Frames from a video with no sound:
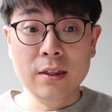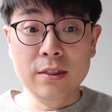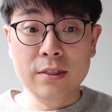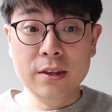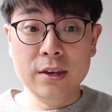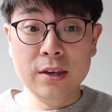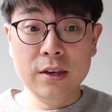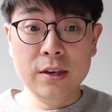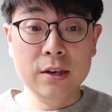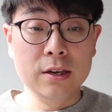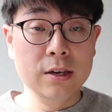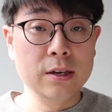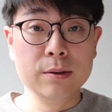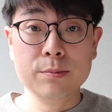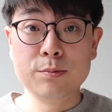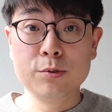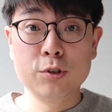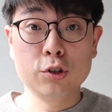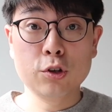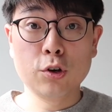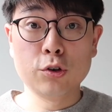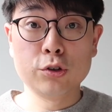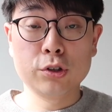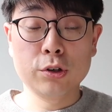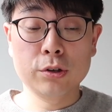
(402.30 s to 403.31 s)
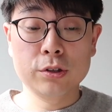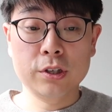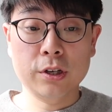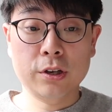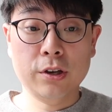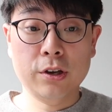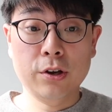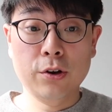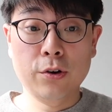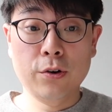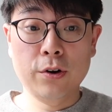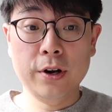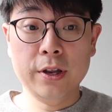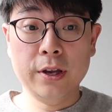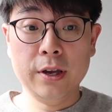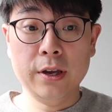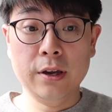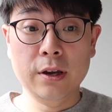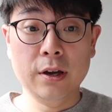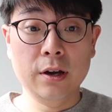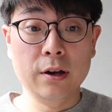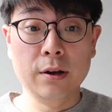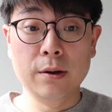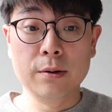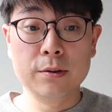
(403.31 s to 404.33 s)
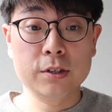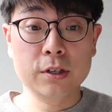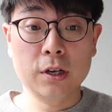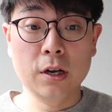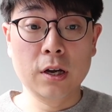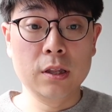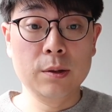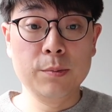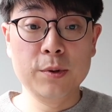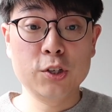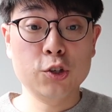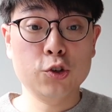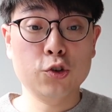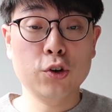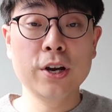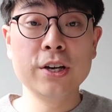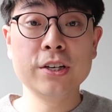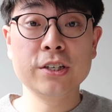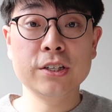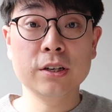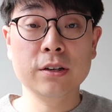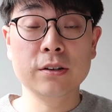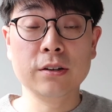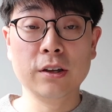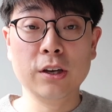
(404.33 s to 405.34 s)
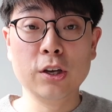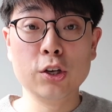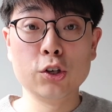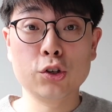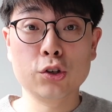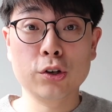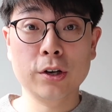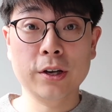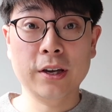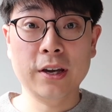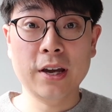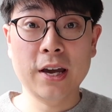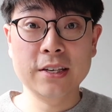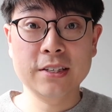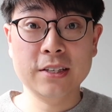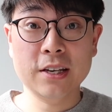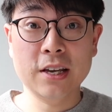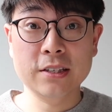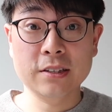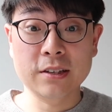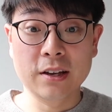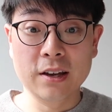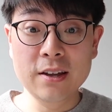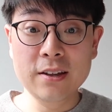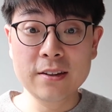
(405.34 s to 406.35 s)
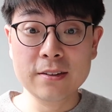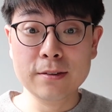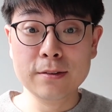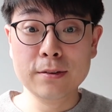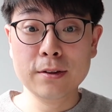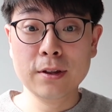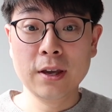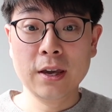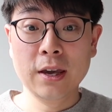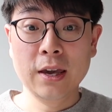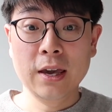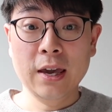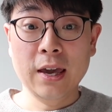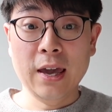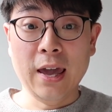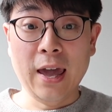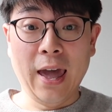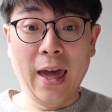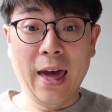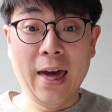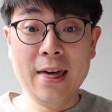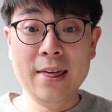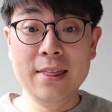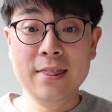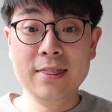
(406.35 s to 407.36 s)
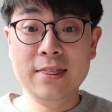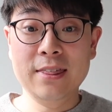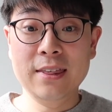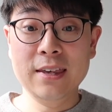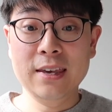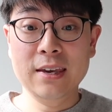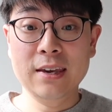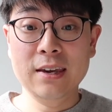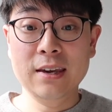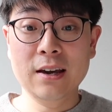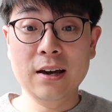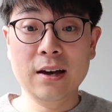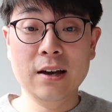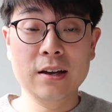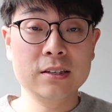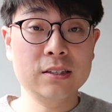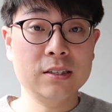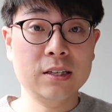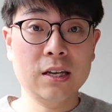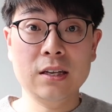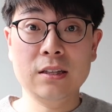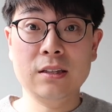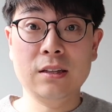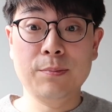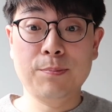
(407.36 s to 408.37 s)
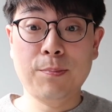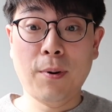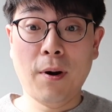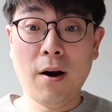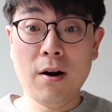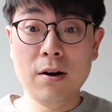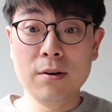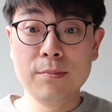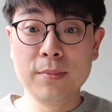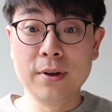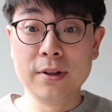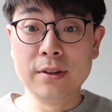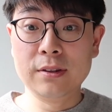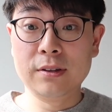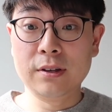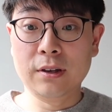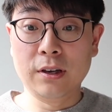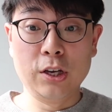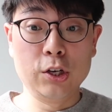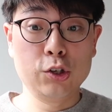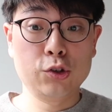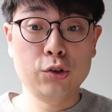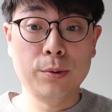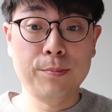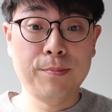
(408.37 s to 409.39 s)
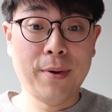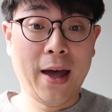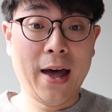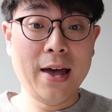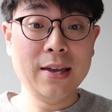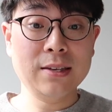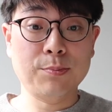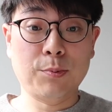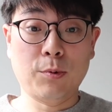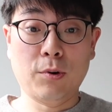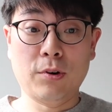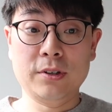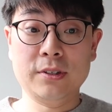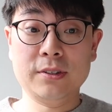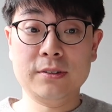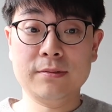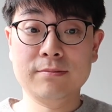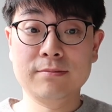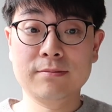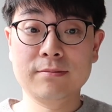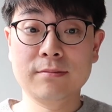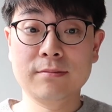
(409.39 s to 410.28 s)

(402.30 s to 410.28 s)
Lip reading: the Social Security Administration issuing SSN, and the State Department issuing passports.